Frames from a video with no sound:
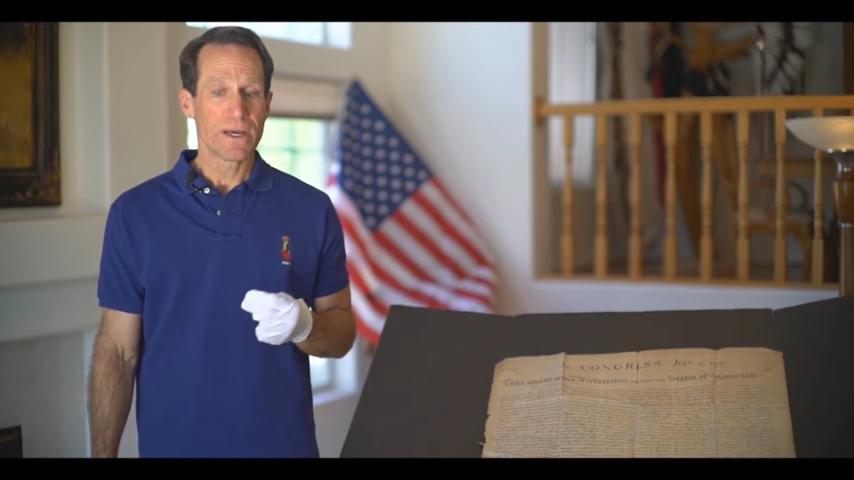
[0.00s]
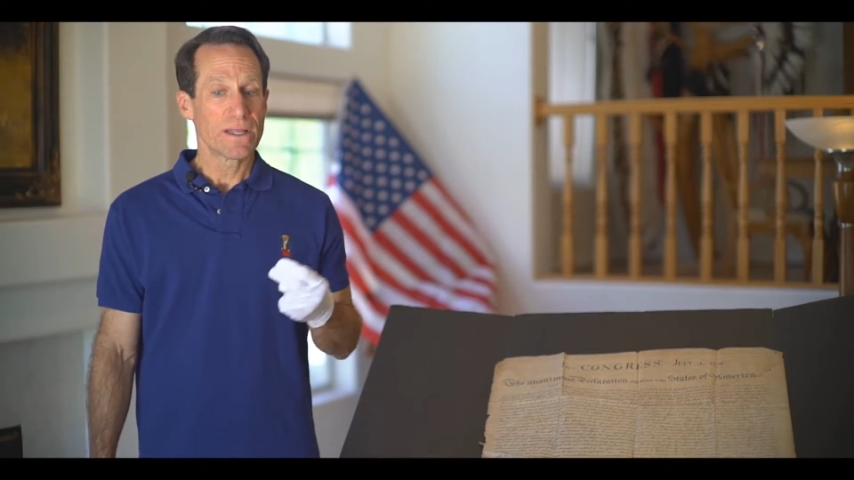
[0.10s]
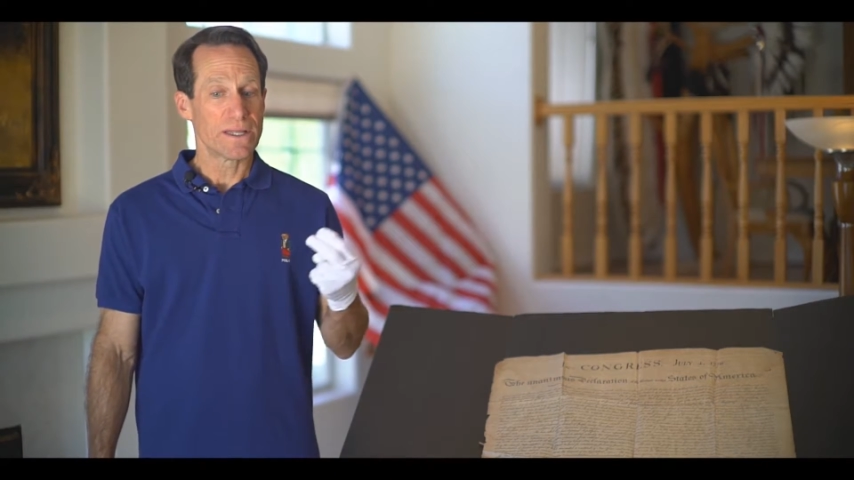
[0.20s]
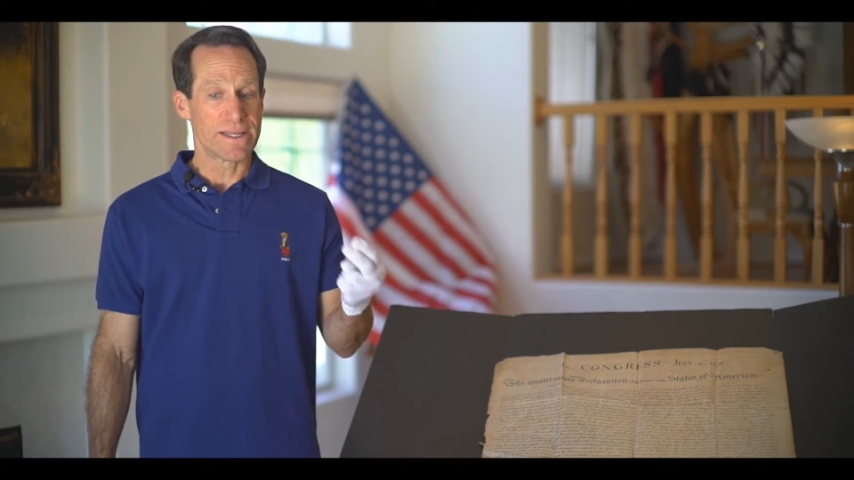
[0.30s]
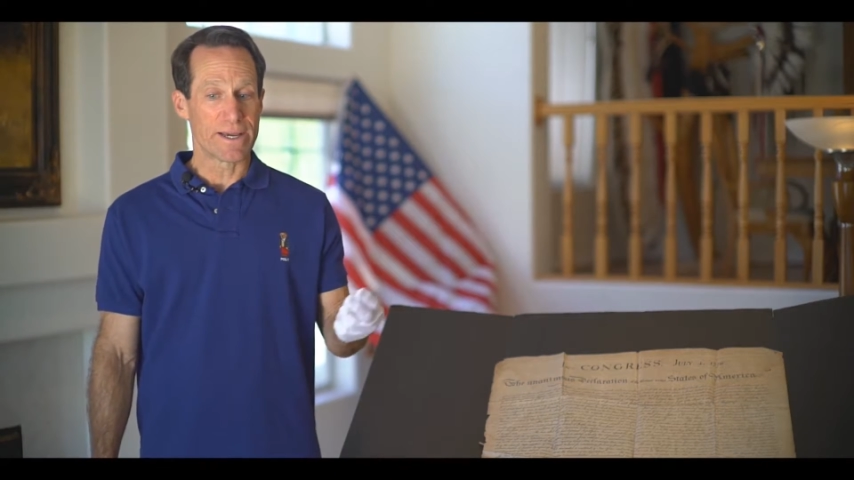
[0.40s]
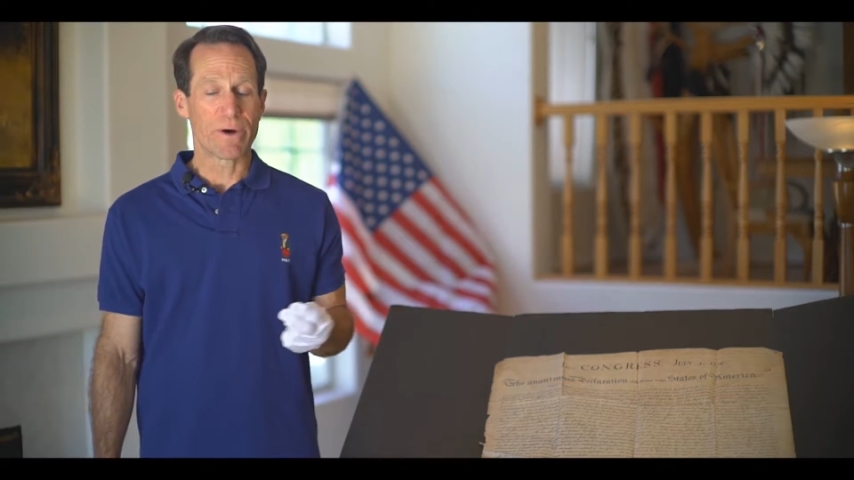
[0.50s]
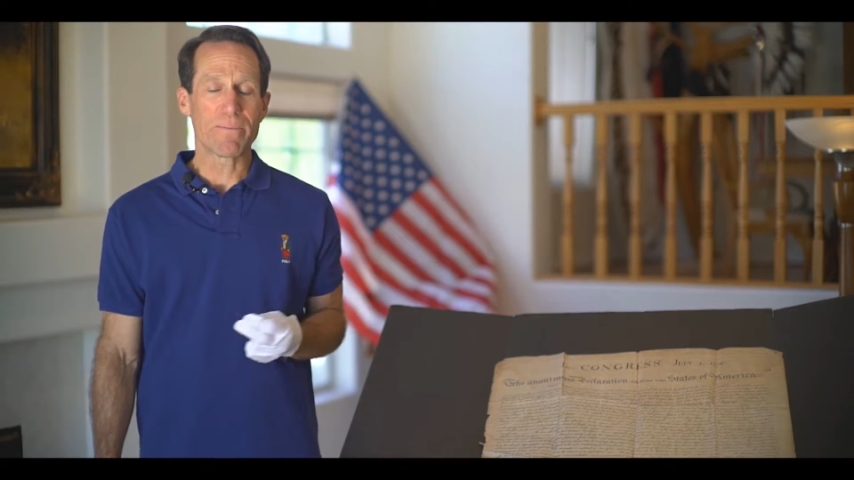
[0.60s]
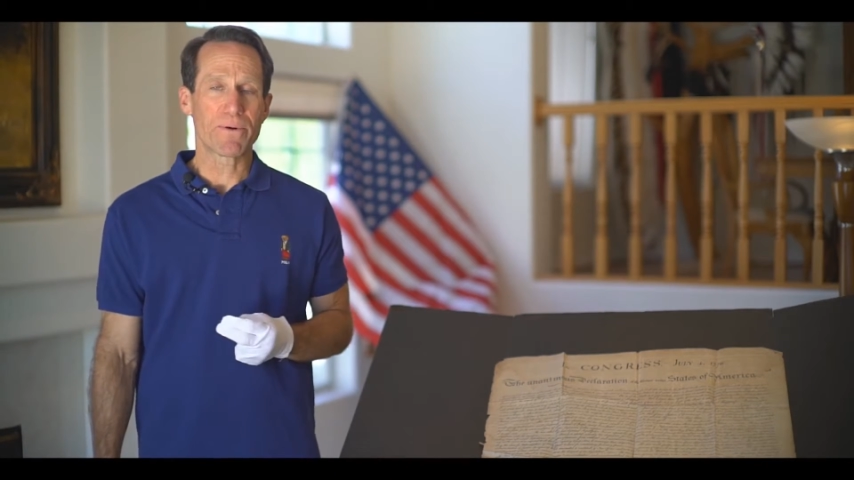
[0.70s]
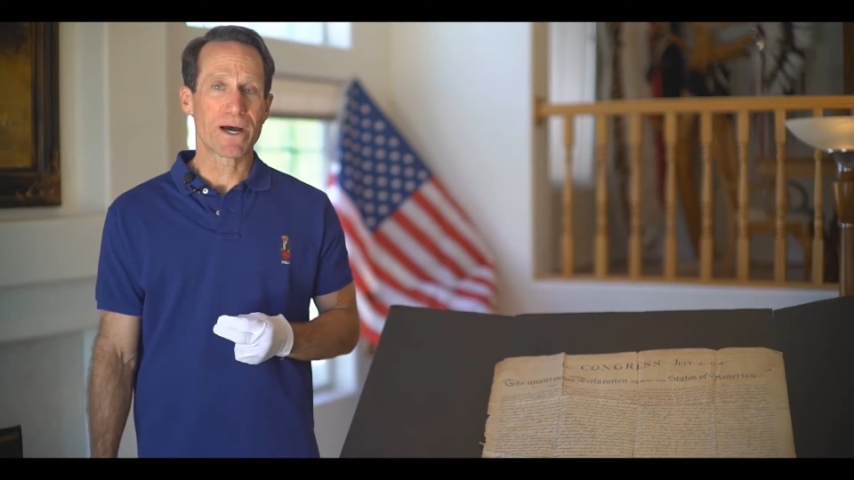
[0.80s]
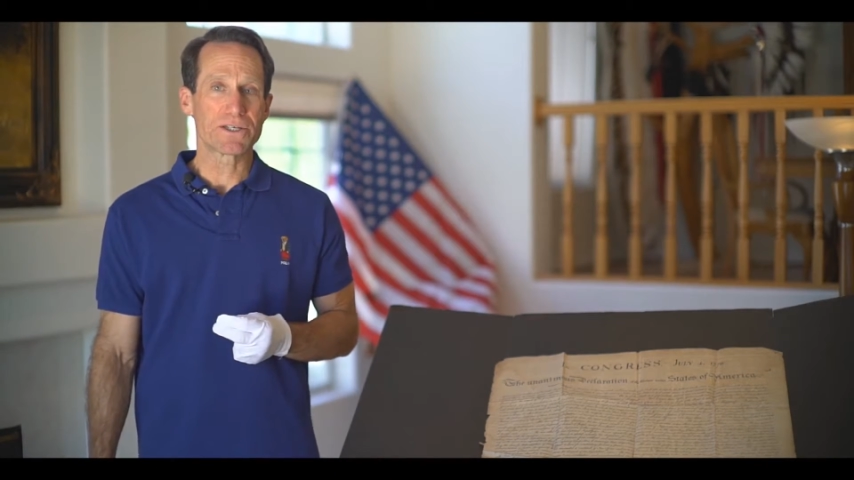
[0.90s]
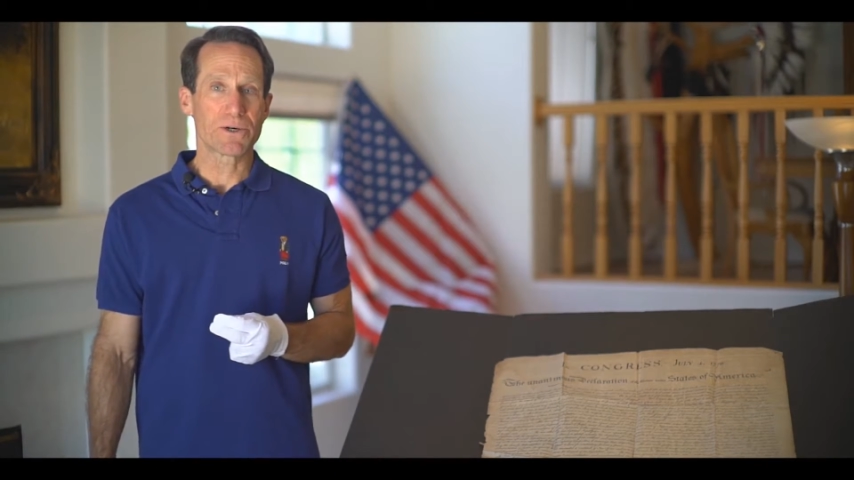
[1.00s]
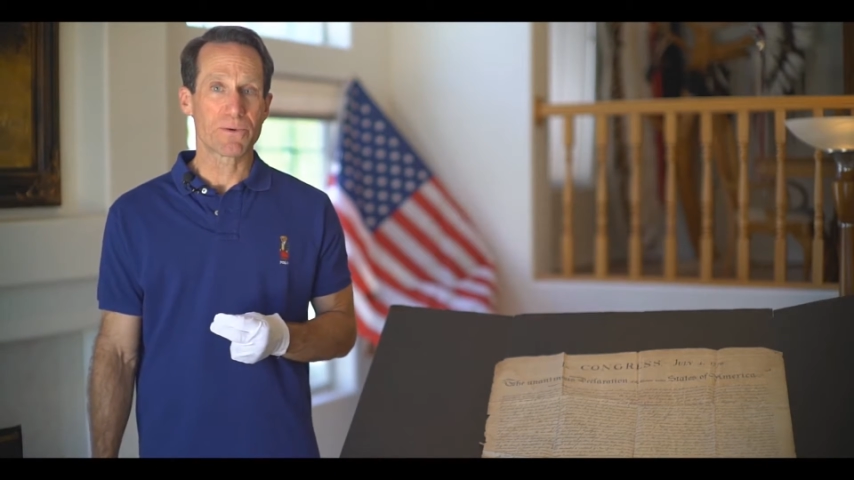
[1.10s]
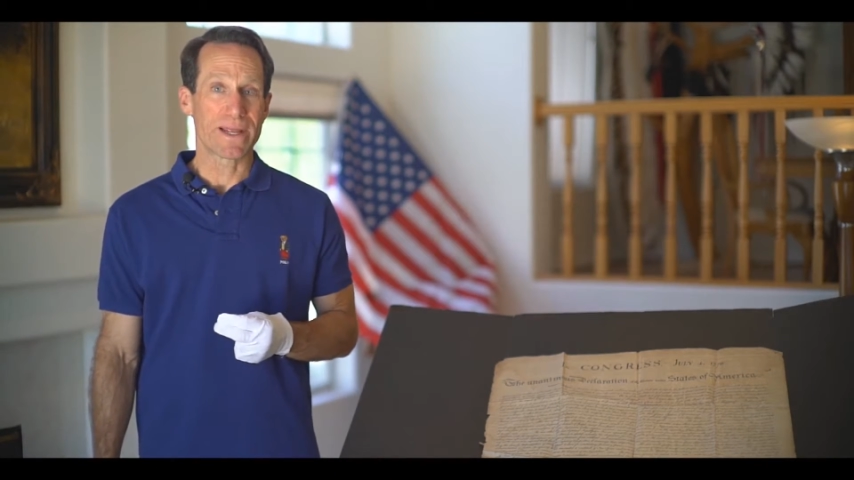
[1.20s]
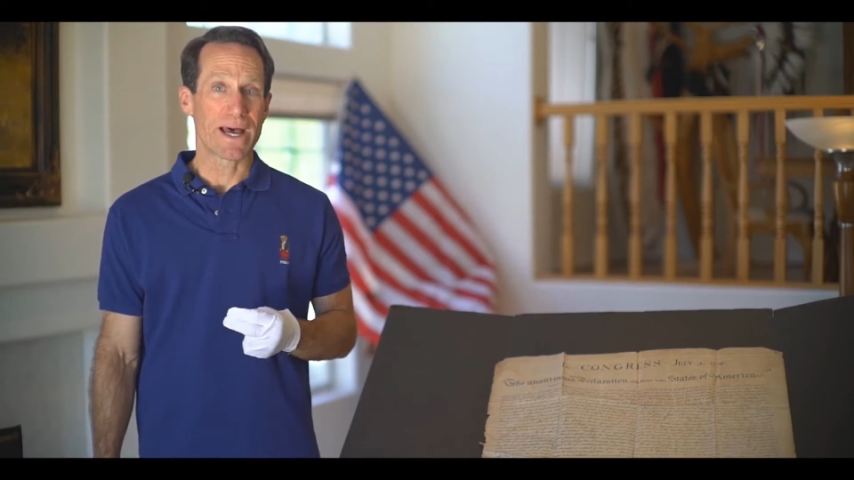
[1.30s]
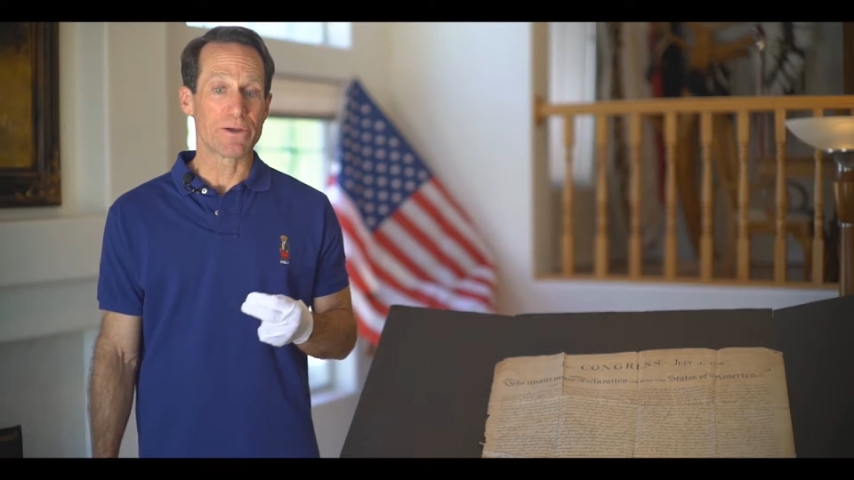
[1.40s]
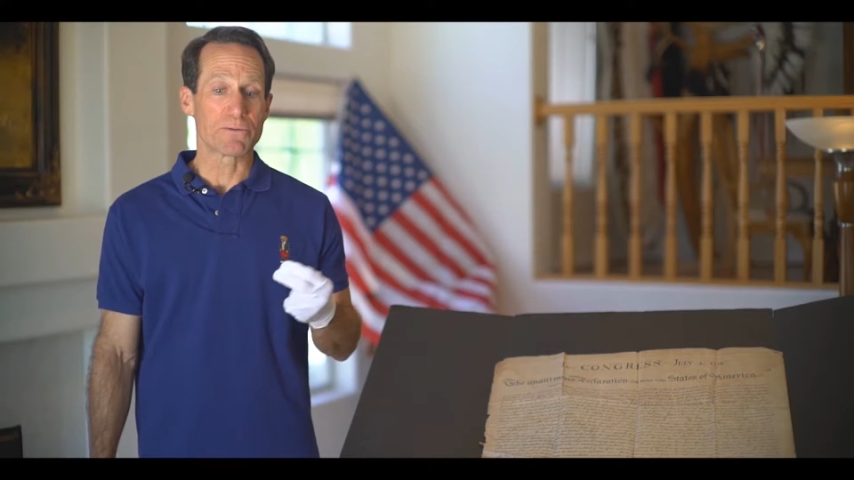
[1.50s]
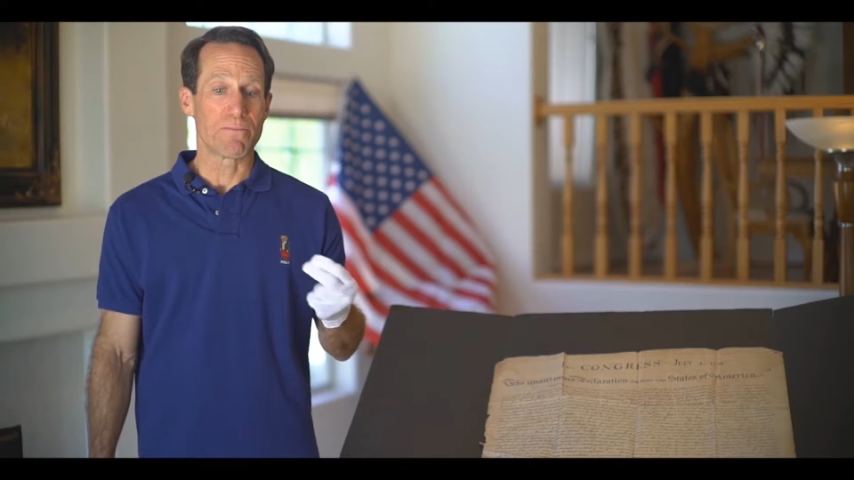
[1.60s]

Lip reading: The DOI project will now use